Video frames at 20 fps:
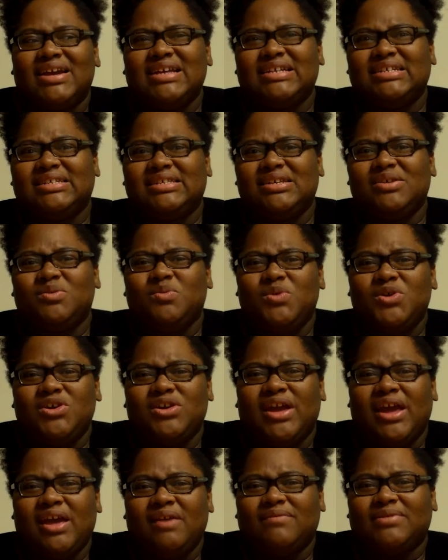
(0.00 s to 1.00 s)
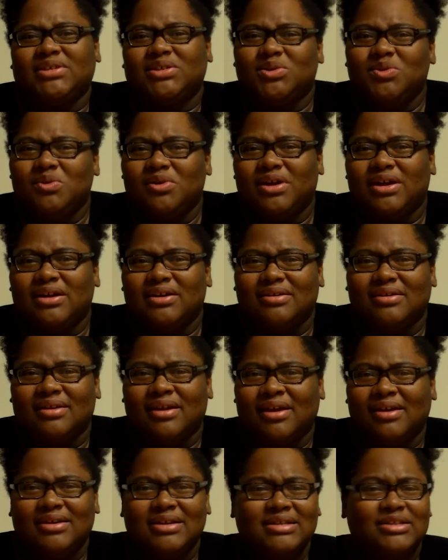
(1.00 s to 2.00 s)
it's still weird to have a story.
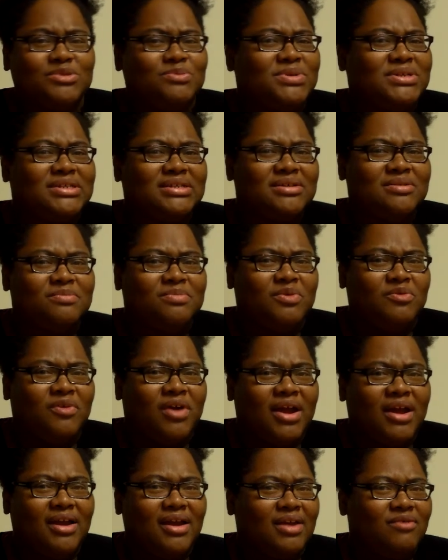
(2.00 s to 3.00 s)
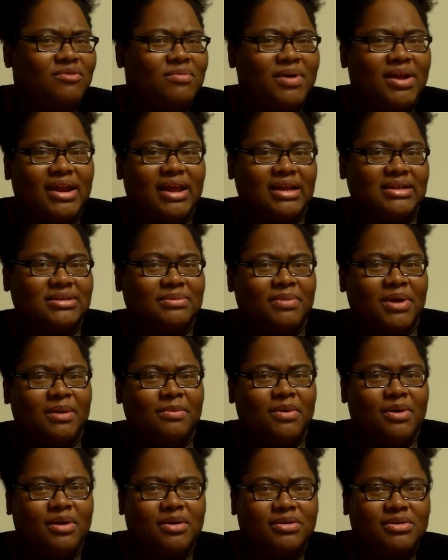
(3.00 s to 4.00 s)
Like, this should be simple, right? Everybody has a
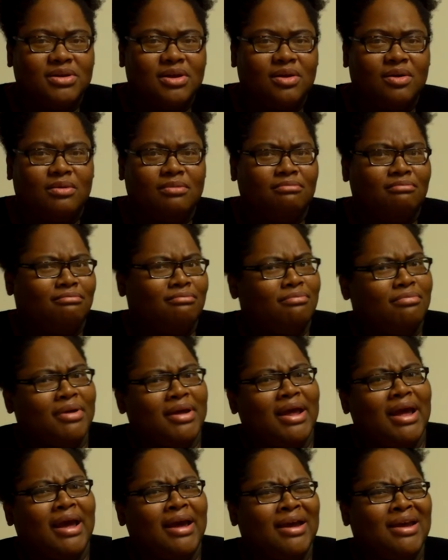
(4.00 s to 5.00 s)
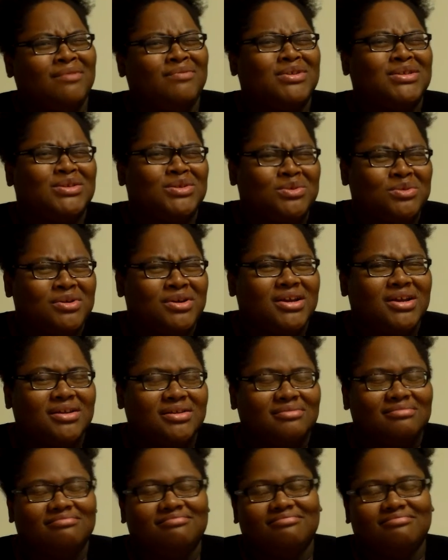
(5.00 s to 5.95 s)
baby and goes home, but I have a story.